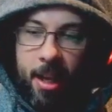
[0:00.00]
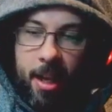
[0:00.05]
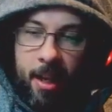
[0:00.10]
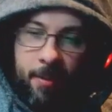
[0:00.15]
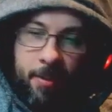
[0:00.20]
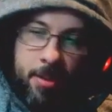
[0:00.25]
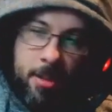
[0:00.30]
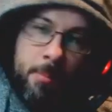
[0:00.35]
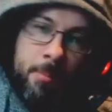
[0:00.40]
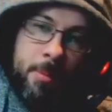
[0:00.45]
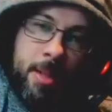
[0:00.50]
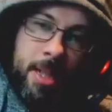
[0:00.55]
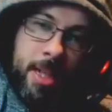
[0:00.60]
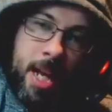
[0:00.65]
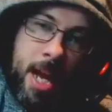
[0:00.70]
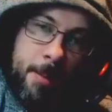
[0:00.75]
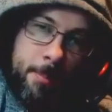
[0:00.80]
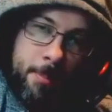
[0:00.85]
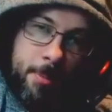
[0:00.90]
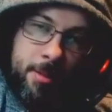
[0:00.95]
If something
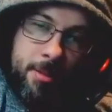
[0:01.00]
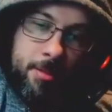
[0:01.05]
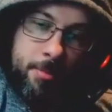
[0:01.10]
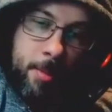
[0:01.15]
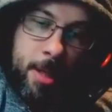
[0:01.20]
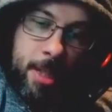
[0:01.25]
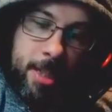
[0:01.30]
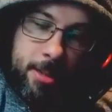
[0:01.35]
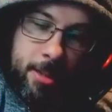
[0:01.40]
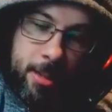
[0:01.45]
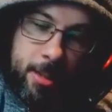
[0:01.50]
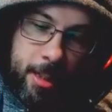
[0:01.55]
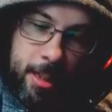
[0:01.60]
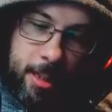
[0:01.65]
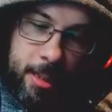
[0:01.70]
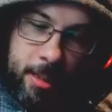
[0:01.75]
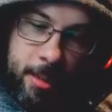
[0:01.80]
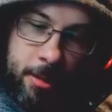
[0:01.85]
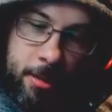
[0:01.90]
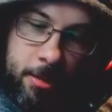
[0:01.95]
happens
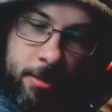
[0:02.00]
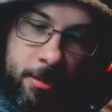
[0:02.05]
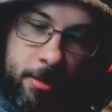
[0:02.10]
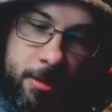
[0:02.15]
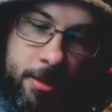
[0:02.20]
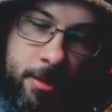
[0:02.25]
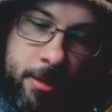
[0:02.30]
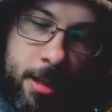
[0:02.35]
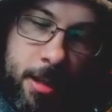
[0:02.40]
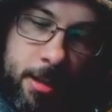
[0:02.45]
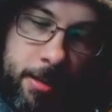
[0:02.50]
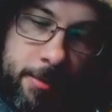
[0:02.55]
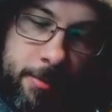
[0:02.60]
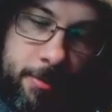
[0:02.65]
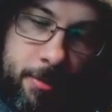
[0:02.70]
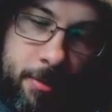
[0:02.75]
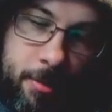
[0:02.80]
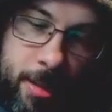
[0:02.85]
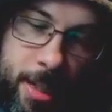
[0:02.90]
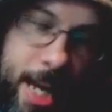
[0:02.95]
majorly, you can kind of
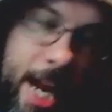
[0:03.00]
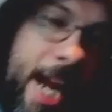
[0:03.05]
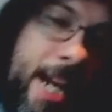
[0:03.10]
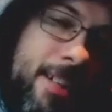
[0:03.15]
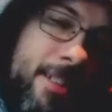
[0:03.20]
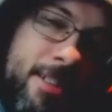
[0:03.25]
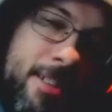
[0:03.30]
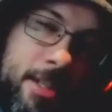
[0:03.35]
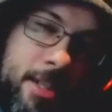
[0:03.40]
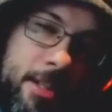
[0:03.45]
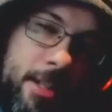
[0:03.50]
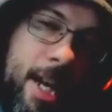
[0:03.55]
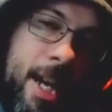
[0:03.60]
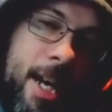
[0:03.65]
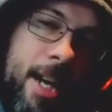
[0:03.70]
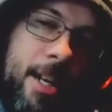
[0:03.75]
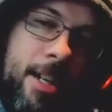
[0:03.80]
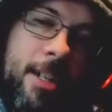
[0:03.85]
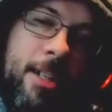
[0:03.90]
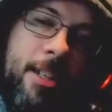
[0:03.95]
react to that